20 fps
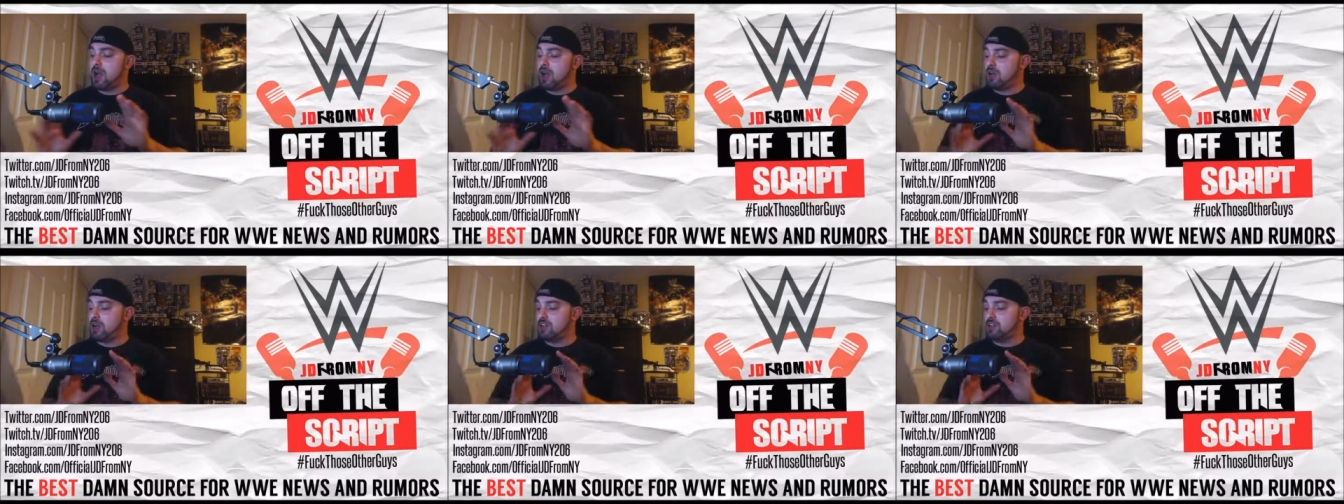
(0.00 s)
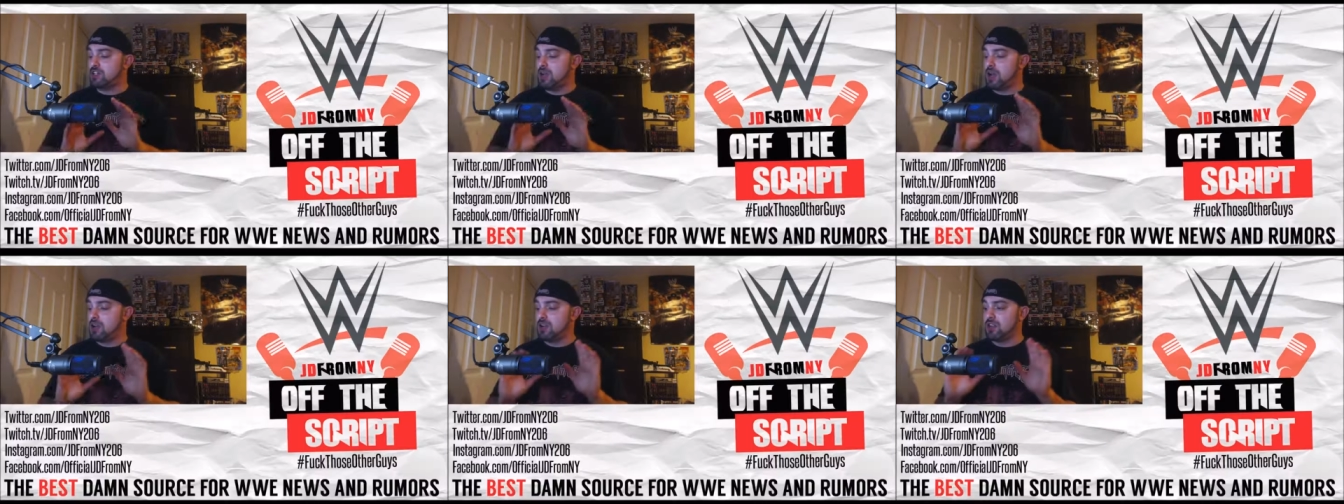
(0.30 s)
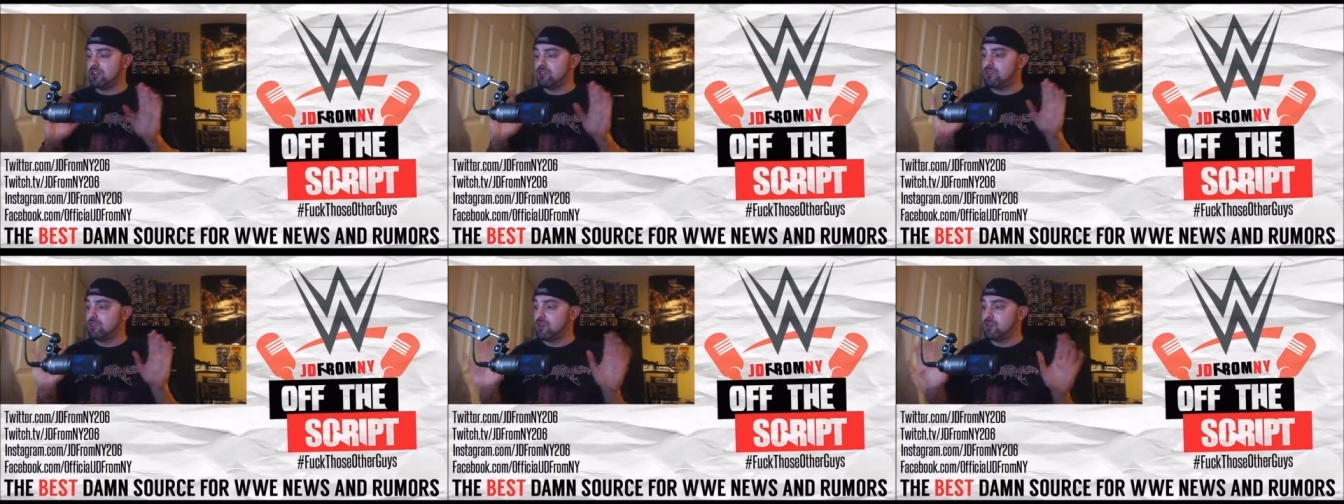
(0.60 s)
I'm gonna I'm
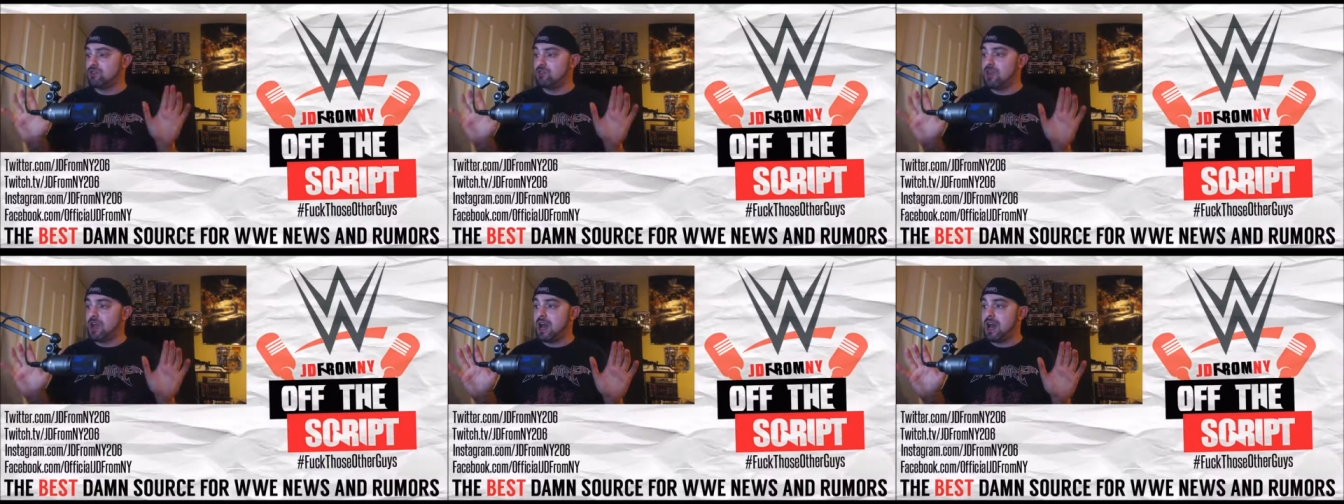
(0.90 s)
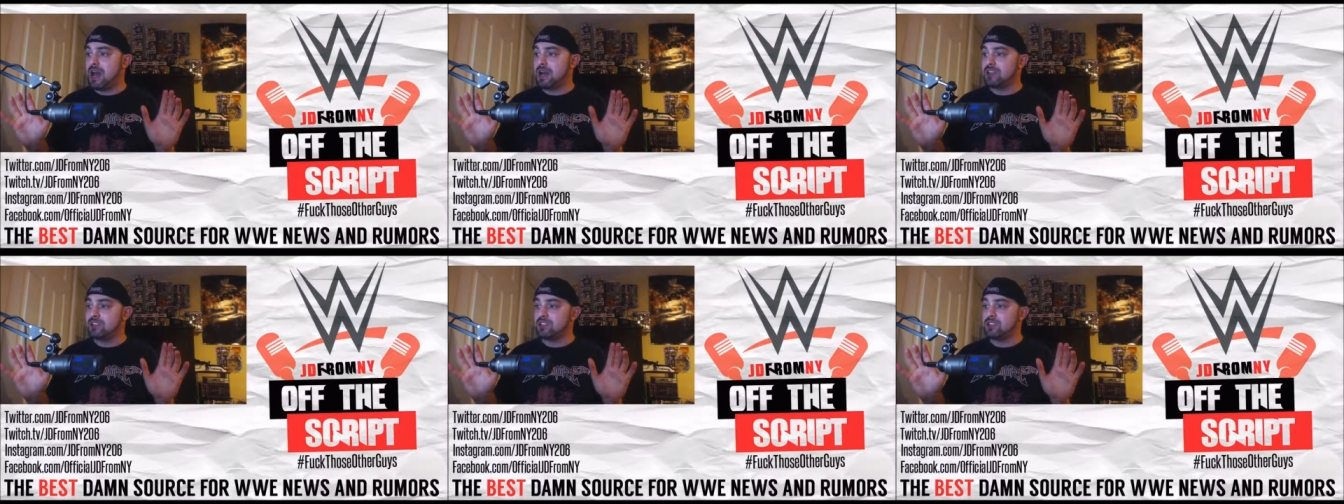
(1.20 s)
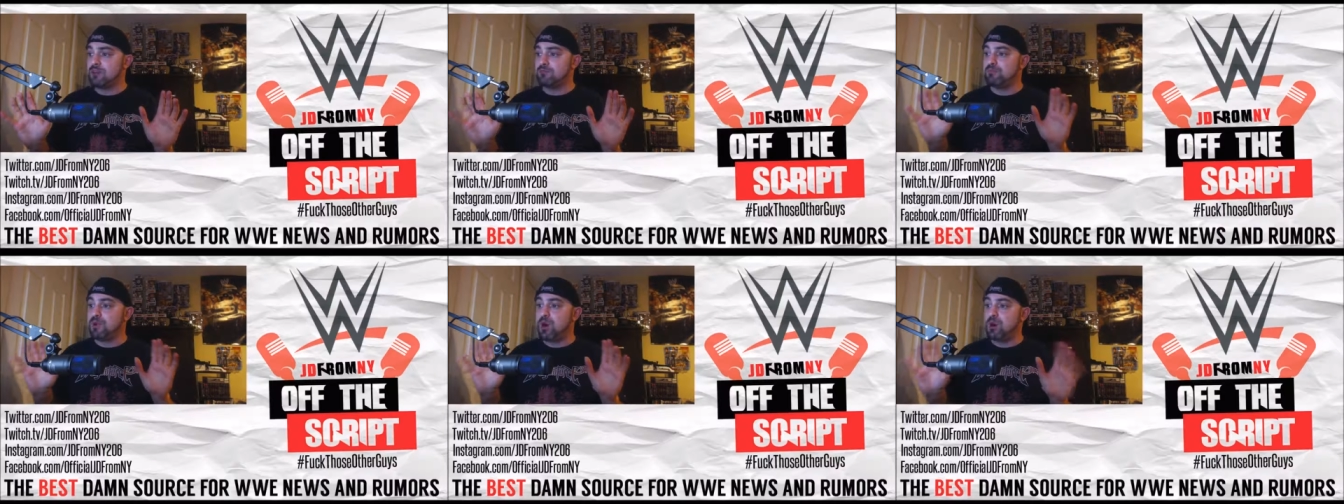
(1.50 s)
gonna throw you
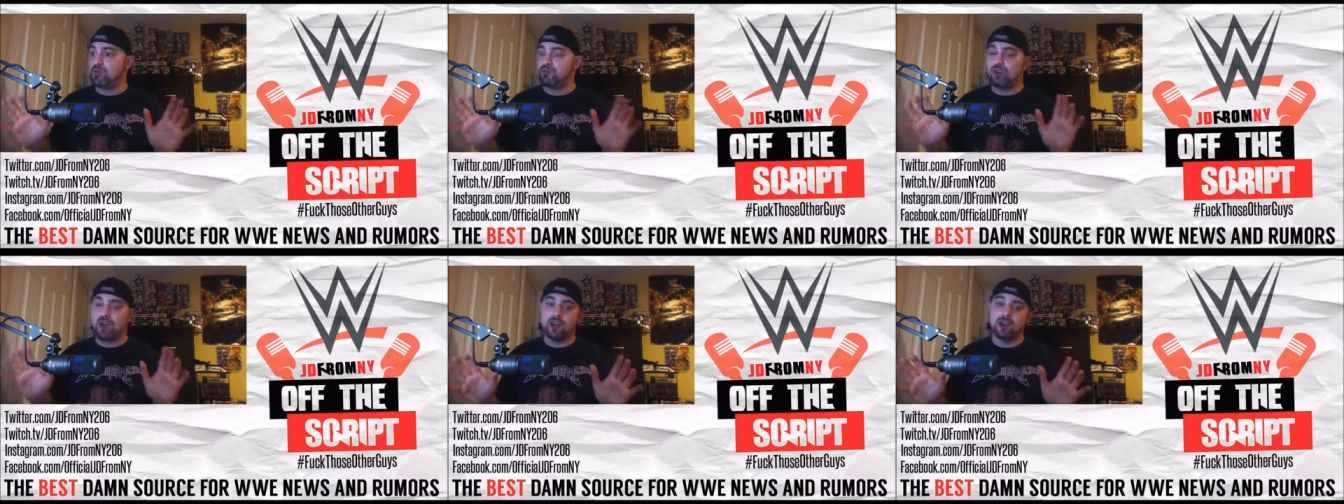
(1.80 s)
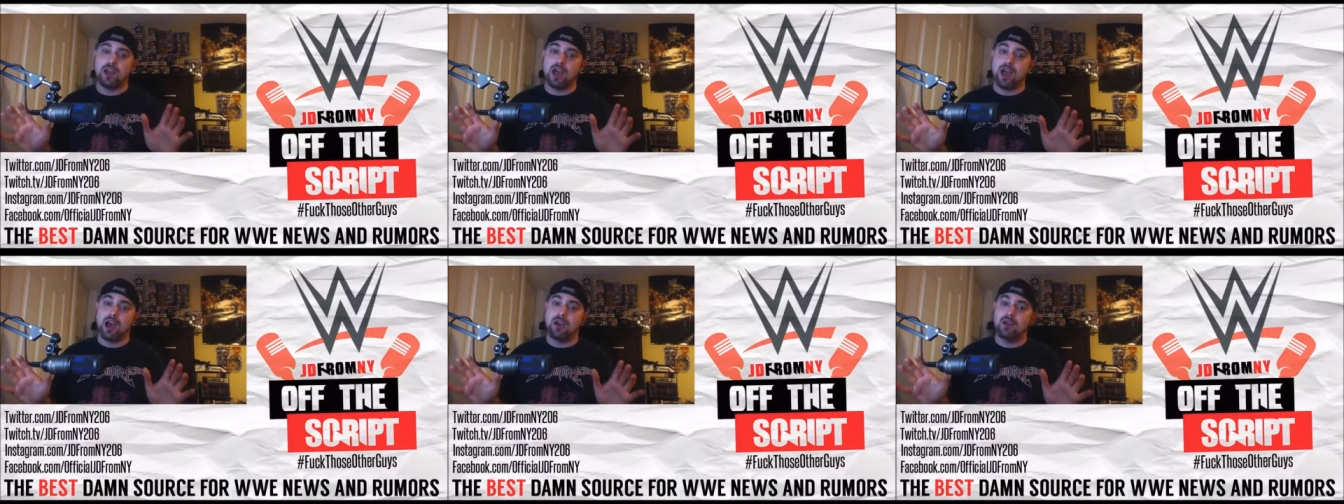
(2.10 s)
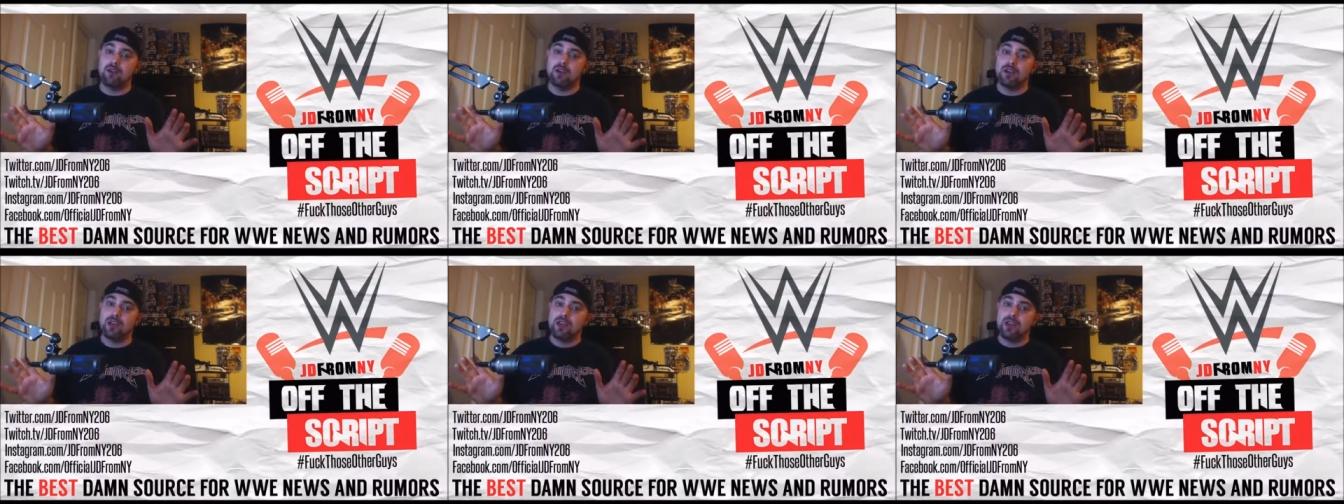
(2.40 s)
guys a bone right
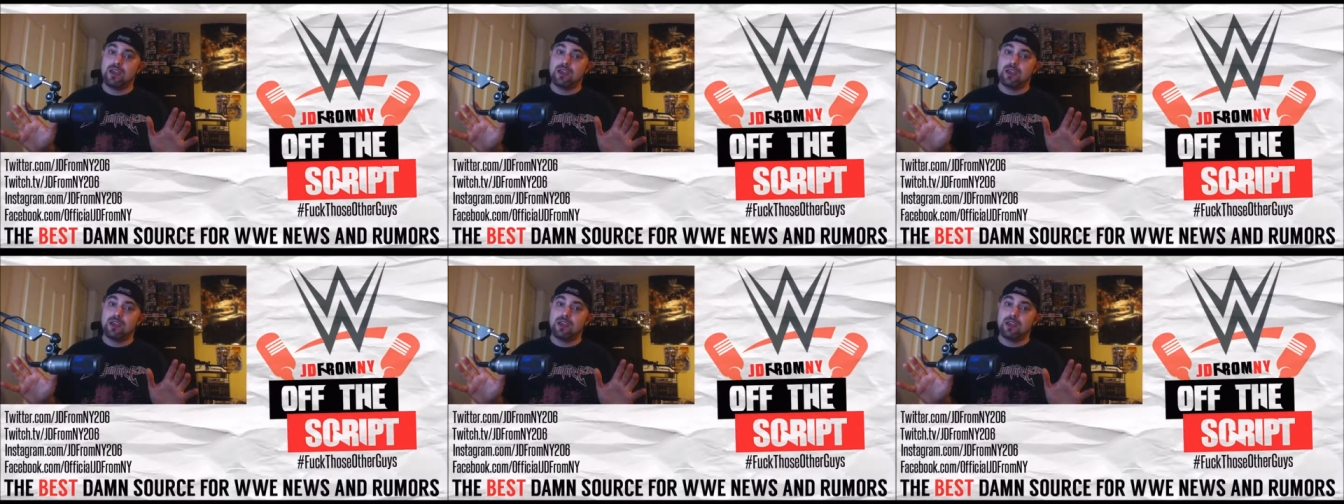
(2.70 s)
now.